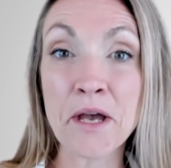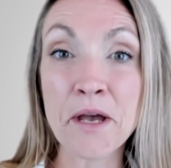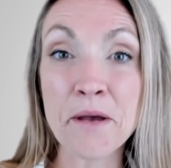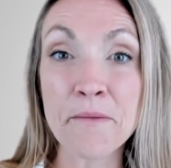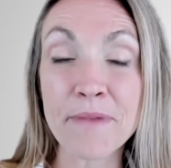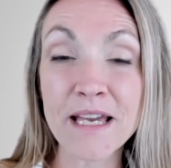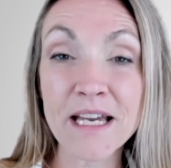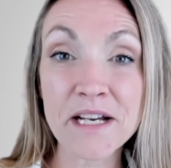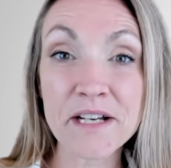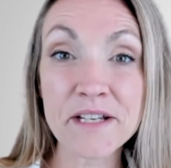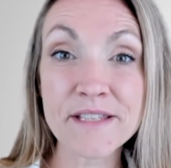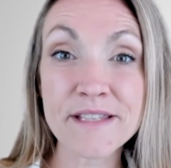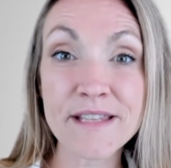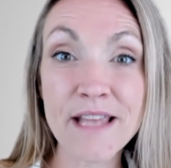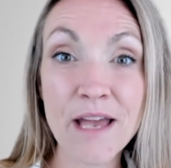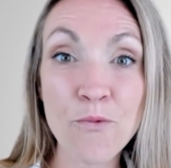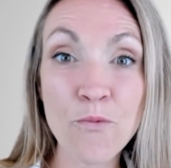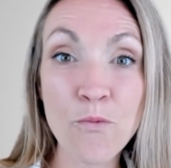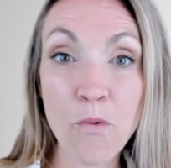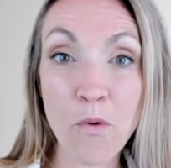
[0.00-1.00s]
because
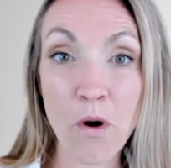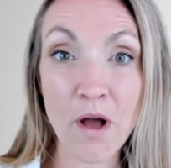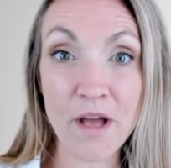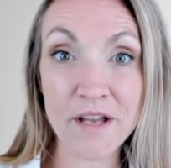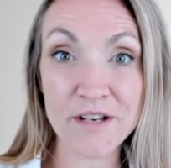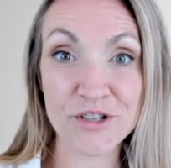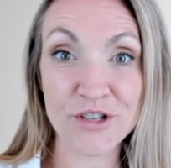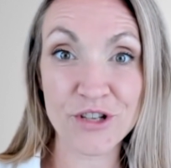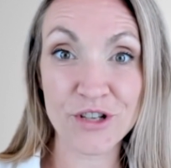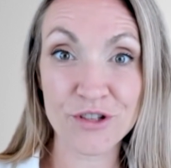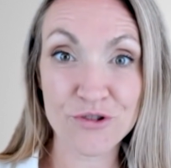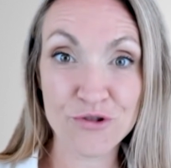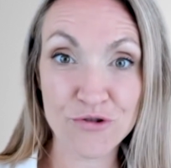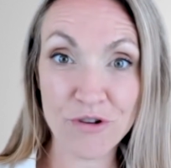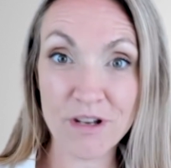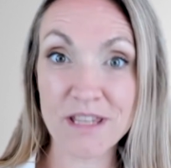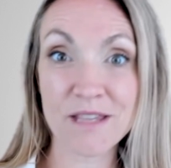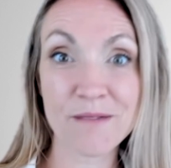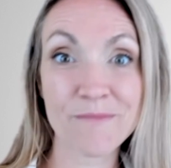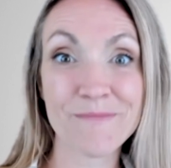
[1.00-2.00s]
they want to
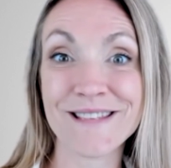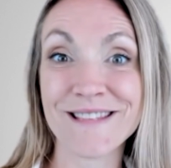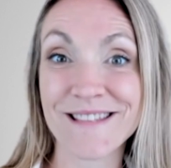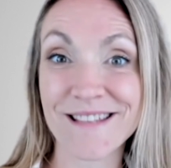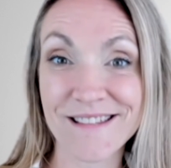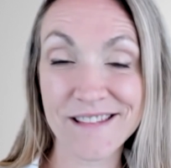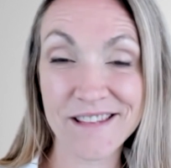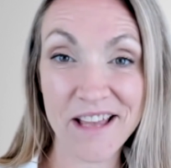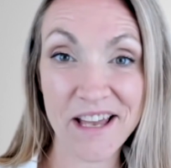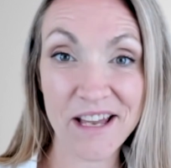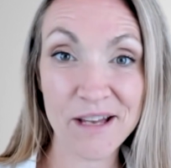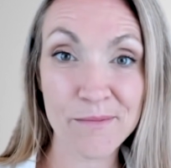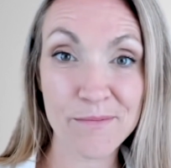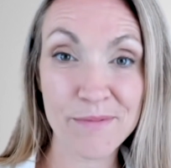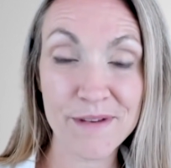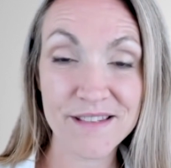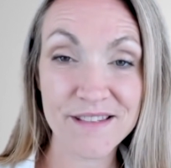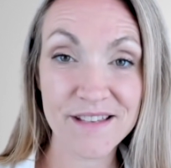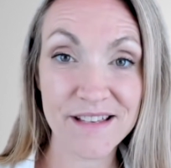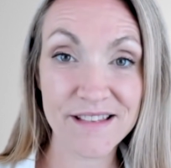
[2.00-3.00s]
treat the business like a
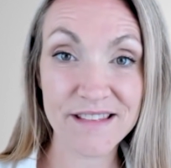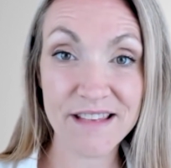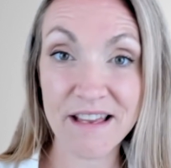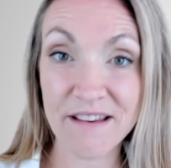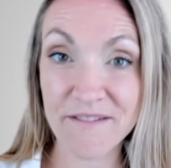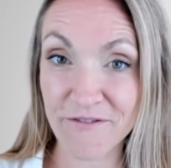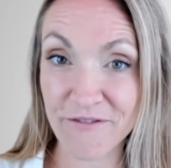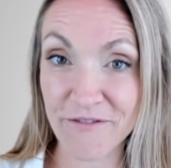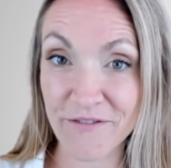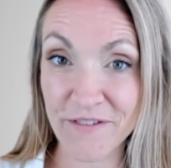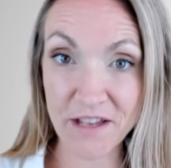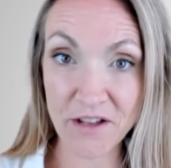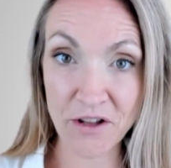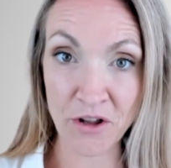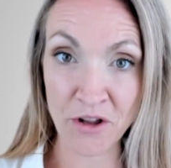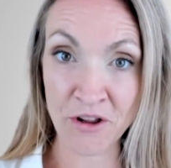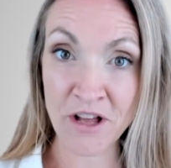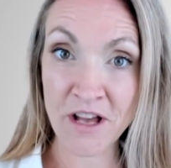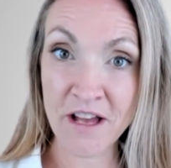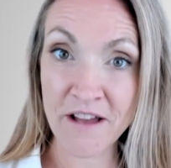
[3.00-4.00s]
business and
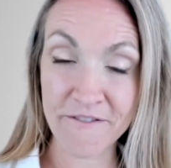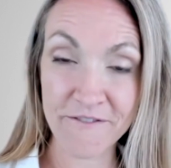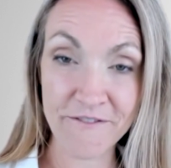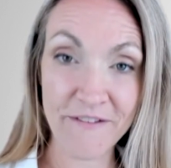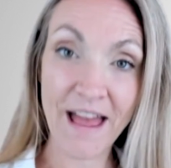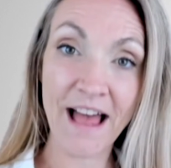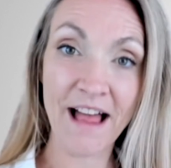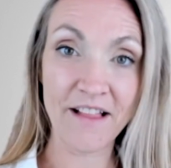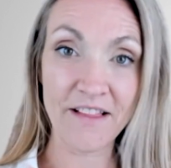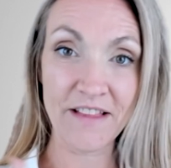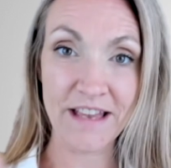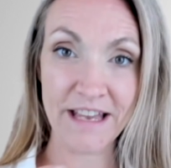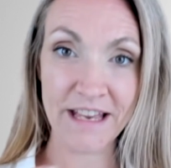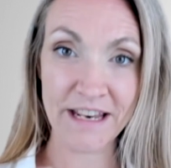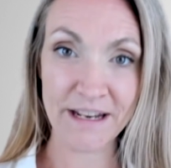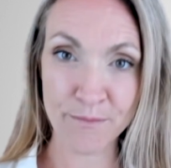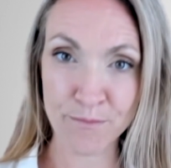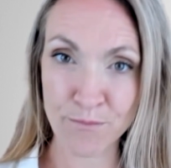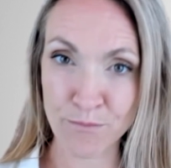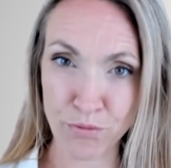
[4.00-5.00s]
feel valid,